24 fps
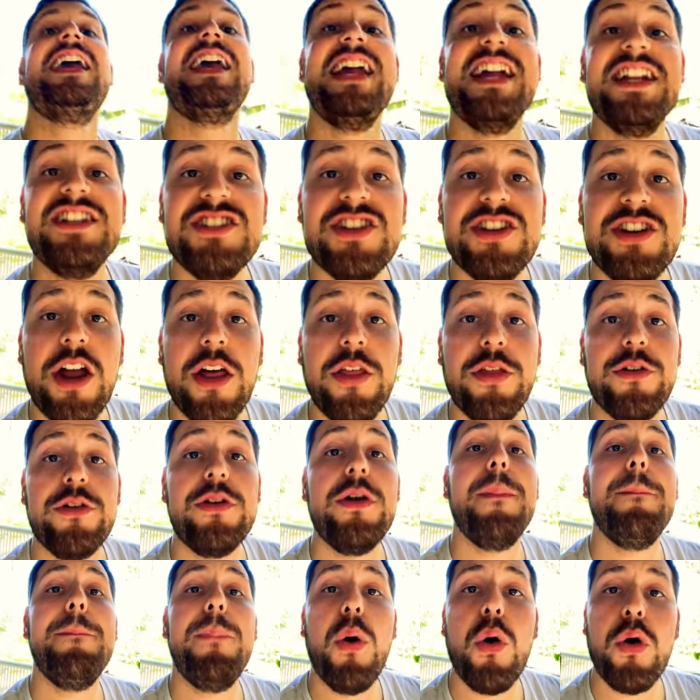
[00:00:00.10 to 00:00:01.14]
it's another
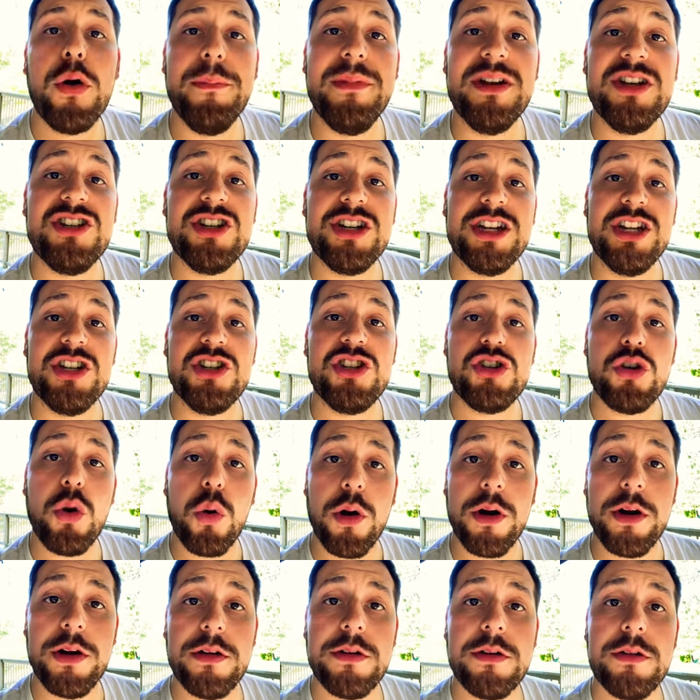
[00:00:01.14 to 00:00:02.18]
Poor Michigan
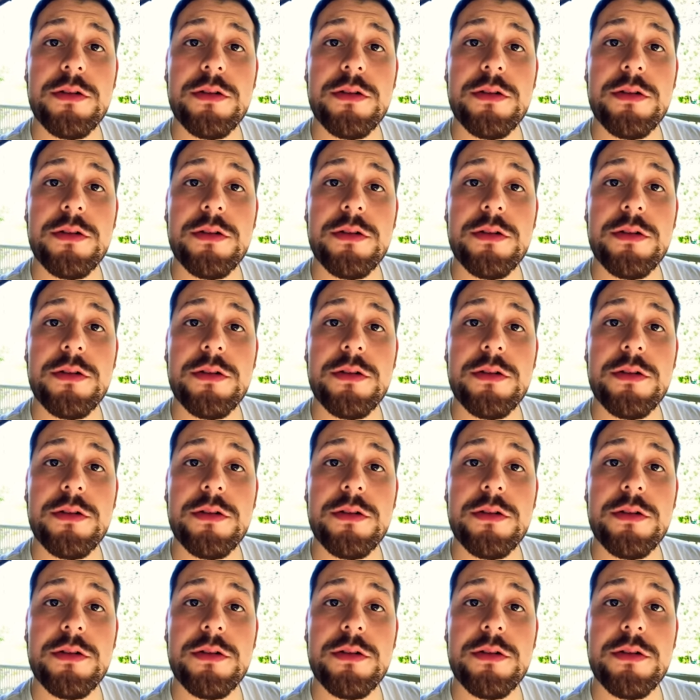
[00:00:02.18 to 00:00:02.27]
short.